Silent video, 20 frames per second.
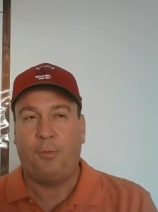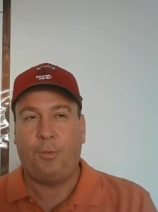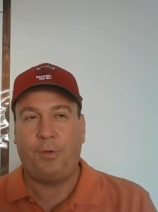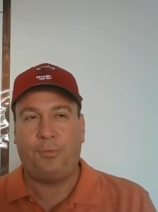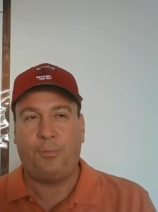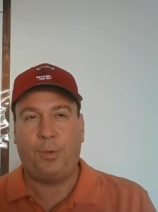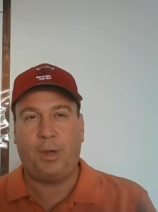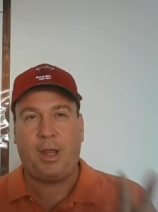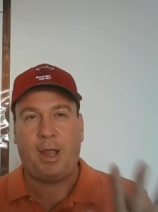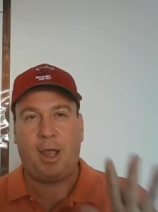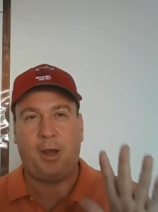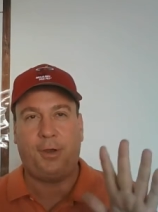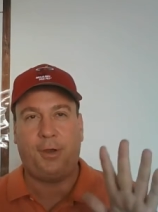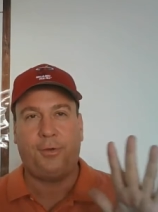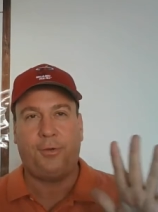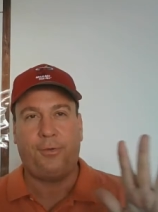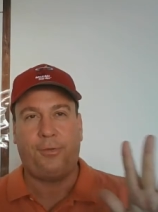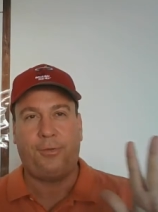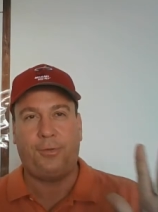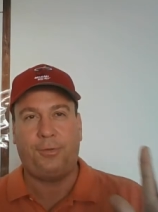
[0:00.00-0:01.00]
We kind
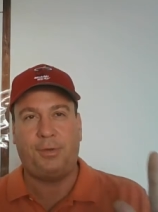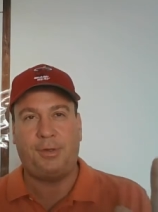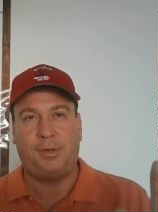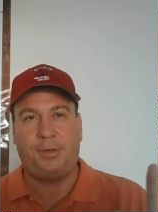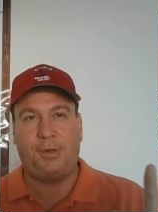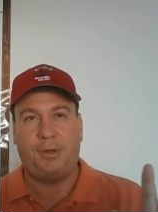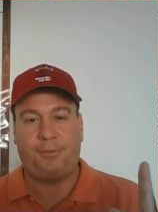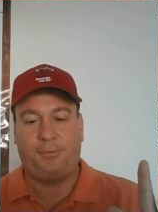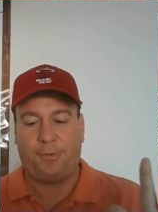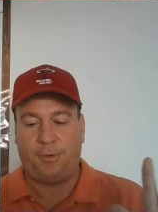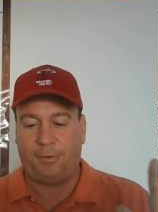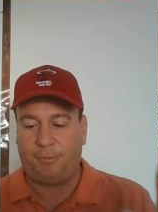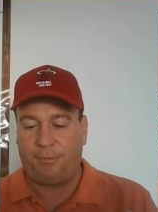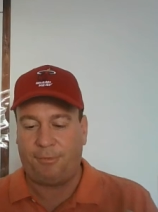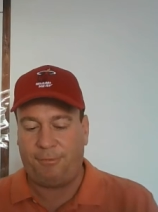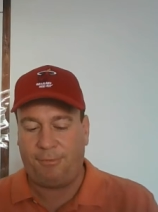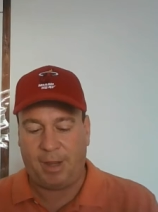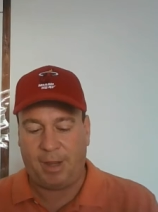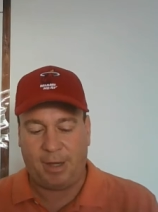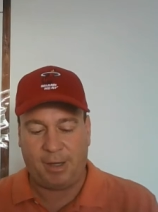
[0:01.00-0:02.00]
of go through these
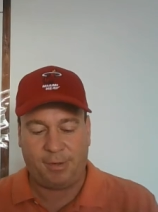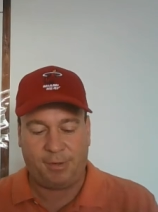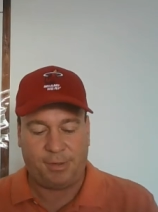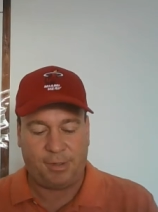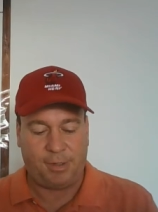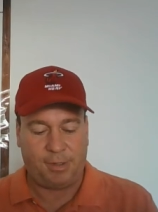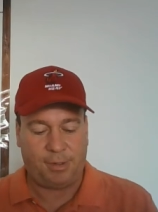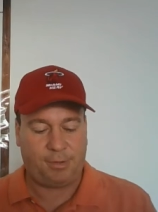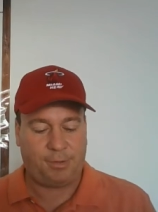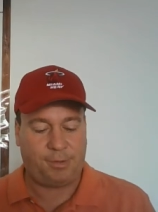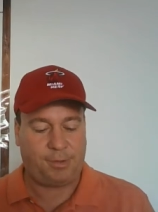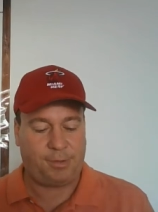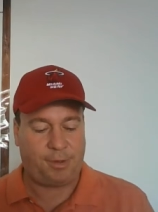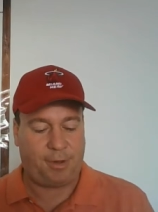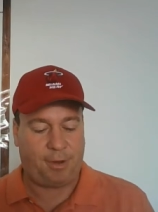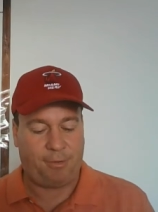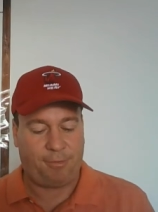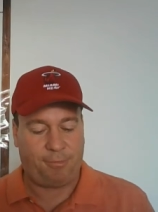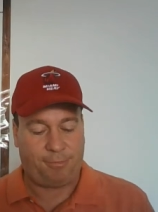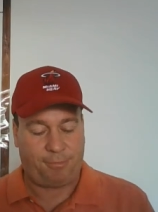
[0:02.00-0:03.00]
different
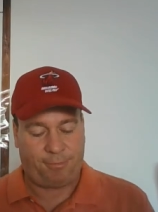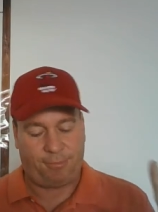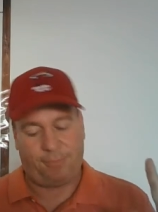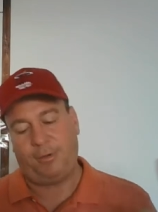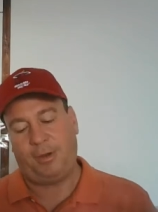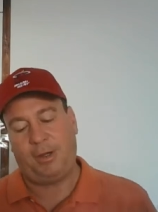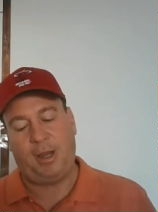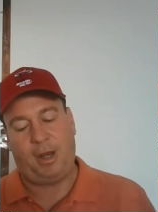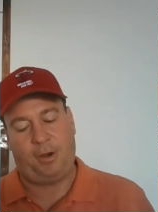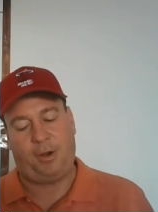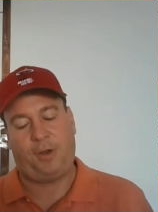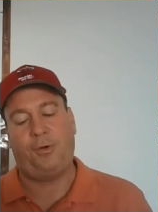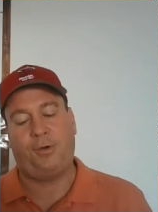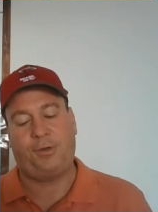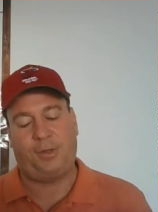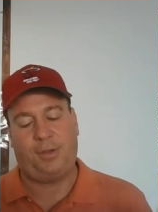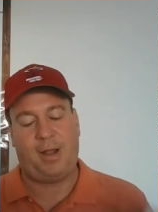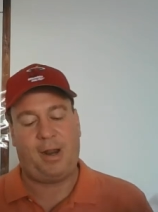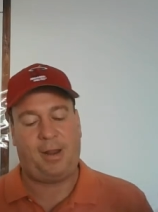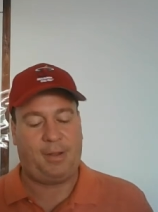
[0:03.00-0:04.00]
phases of, and of
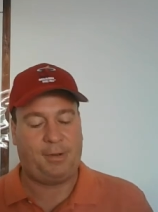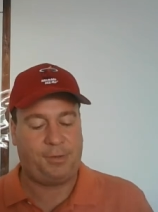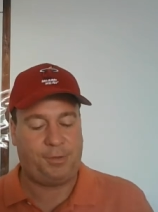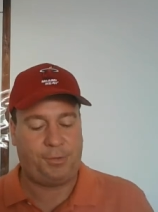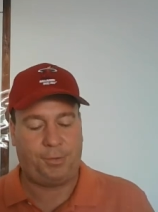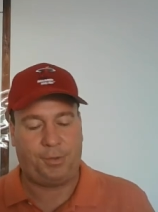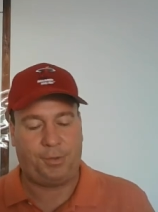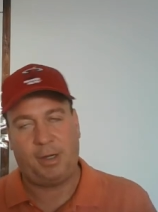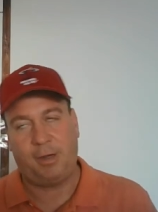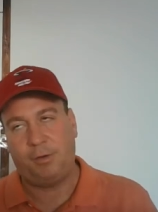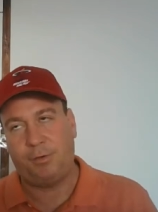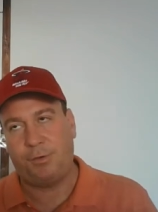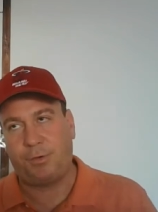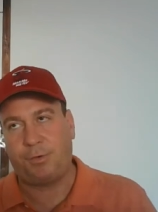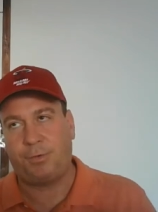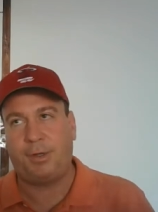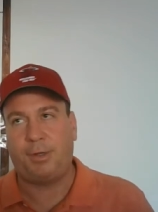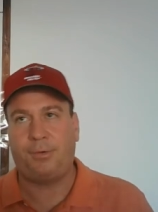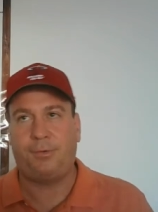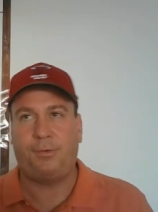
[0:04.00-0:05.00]
course a lot of that's due to
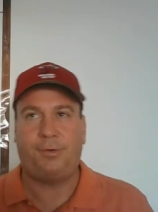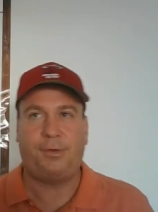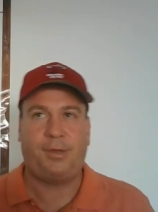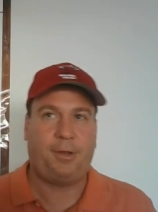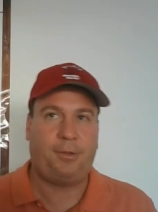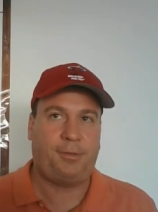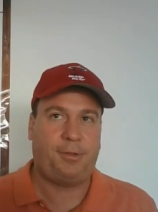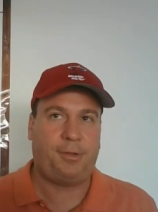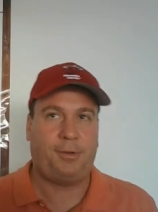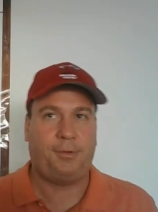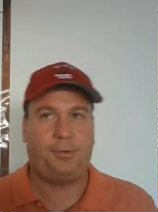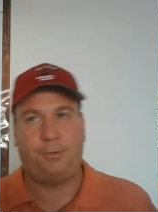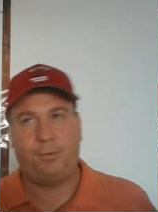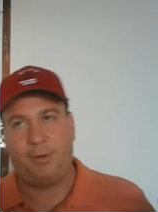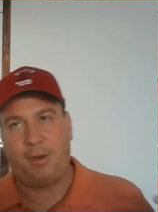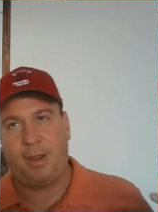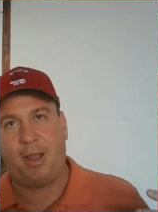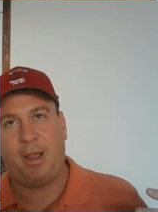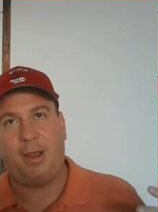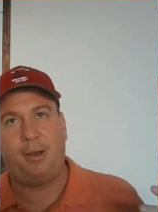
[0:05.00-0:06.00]
injury, who's healthy,
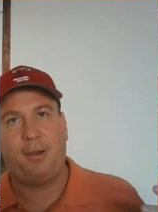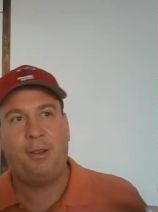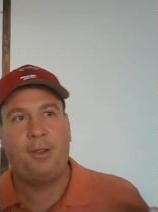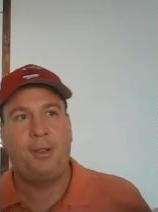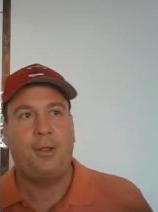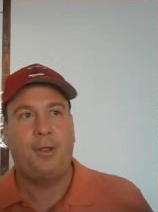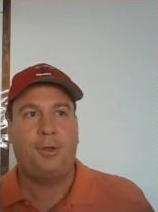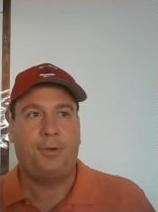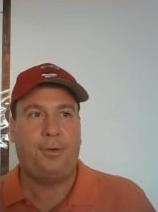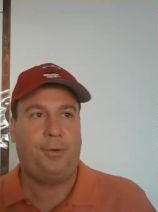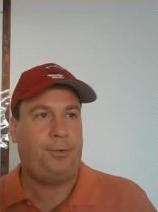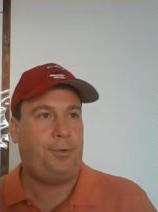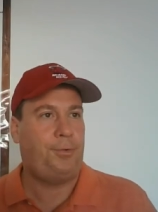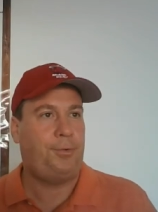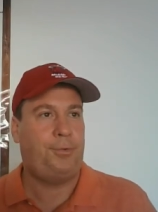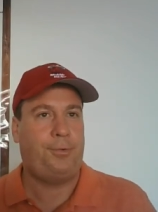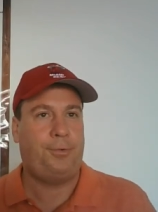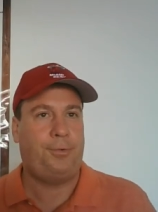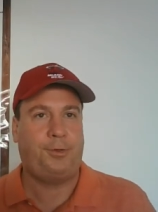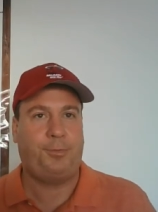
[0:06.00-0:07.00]
who's not,
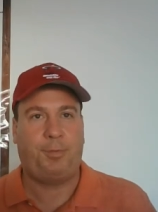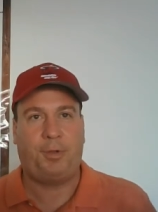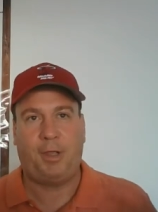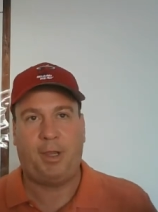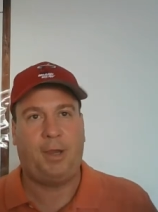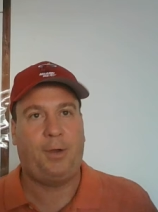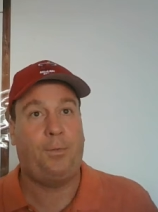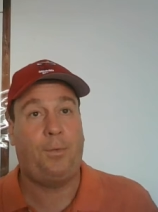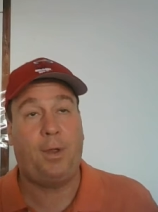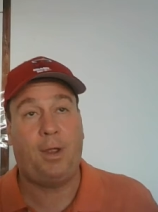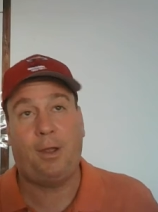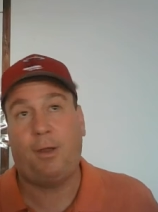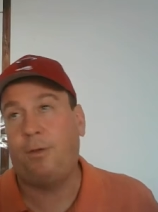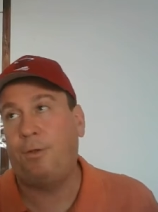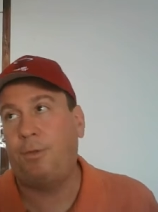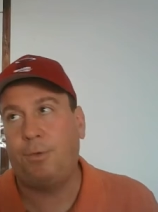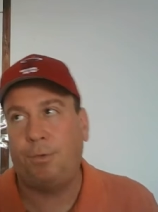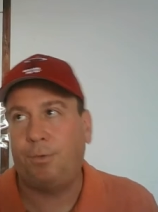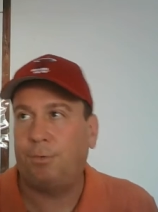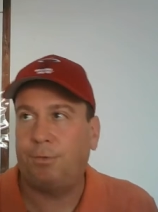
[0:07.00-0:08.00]
who's playing
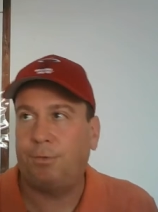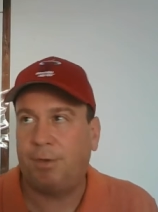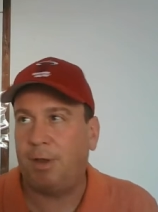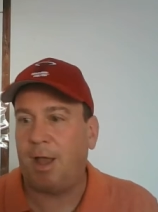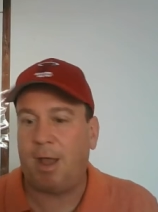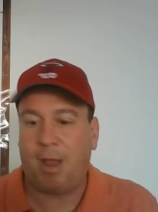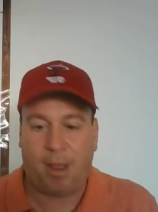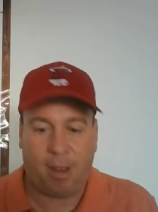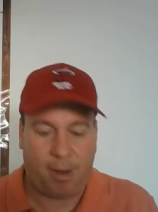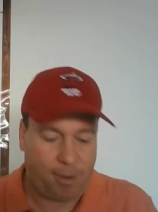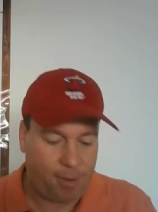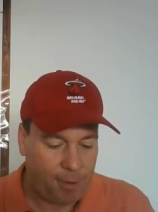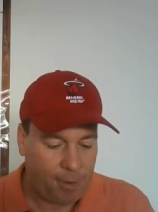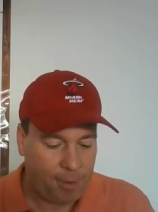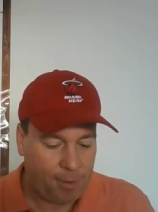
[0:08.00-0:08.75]
well, who's not.